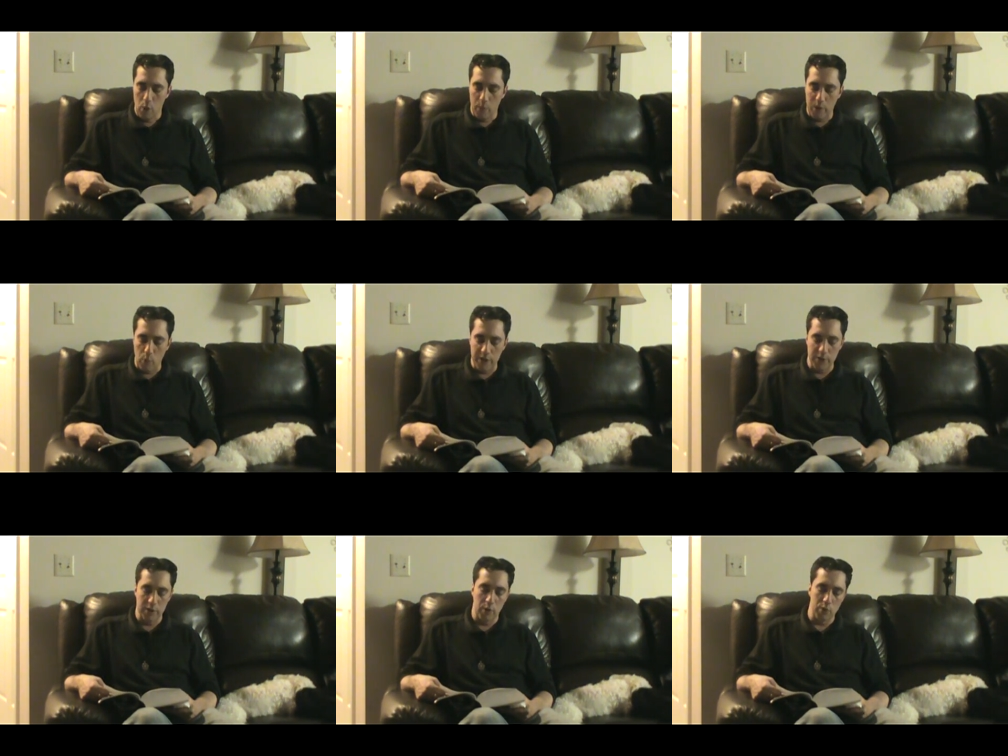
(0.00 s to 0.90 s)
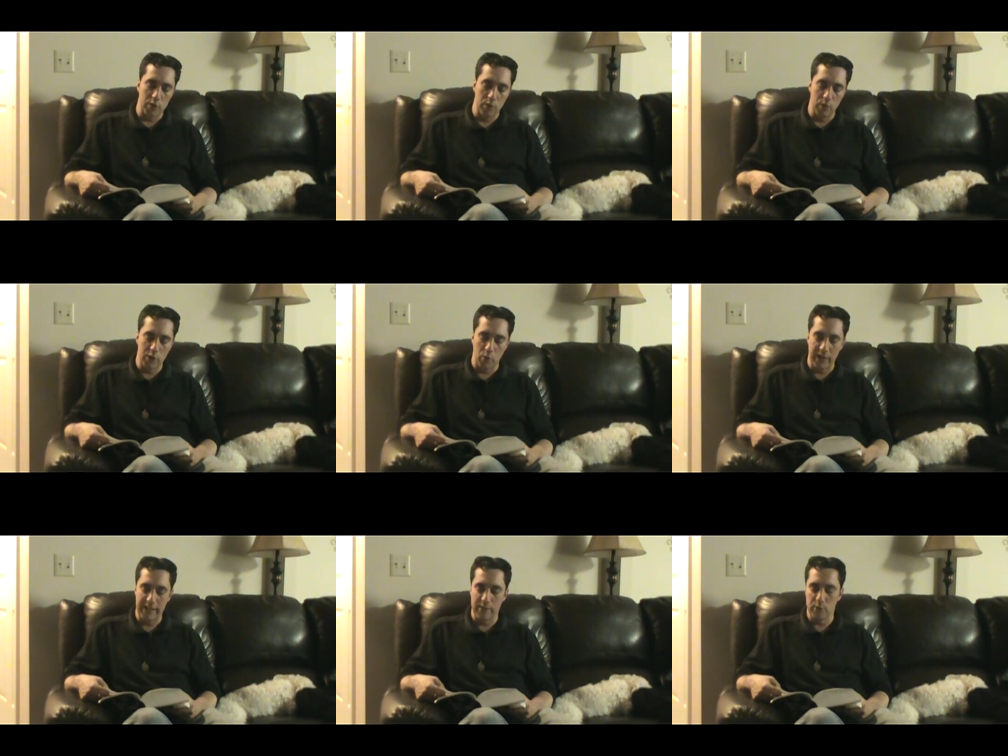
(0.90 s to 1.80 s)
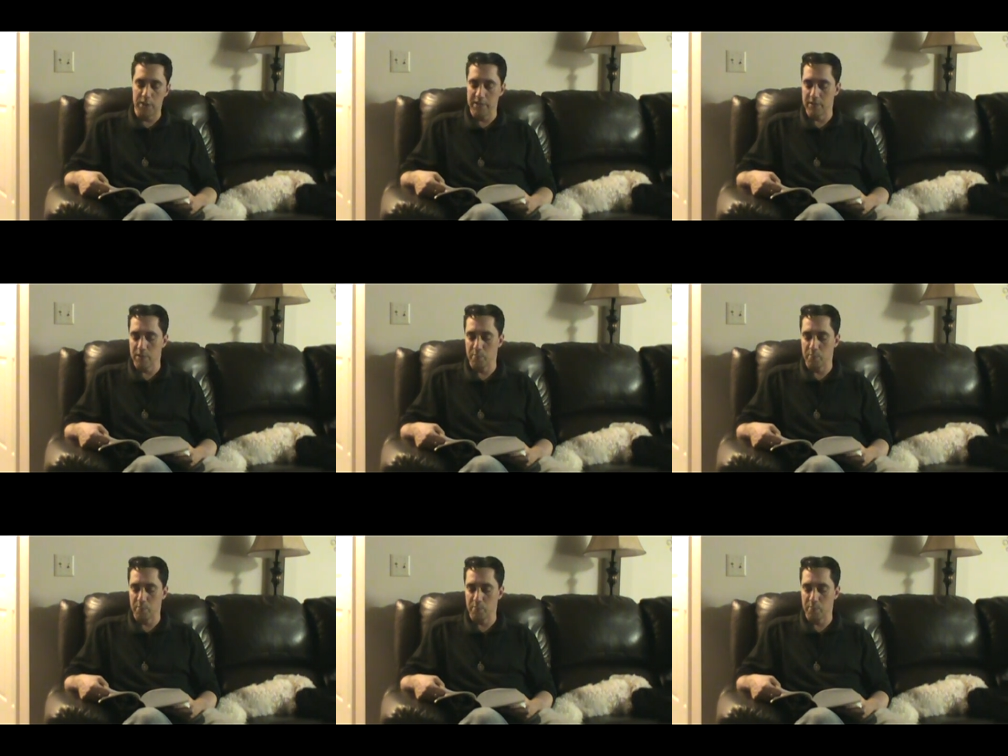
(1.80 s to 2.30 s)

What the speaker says: We question those who, adoring neither Jesus,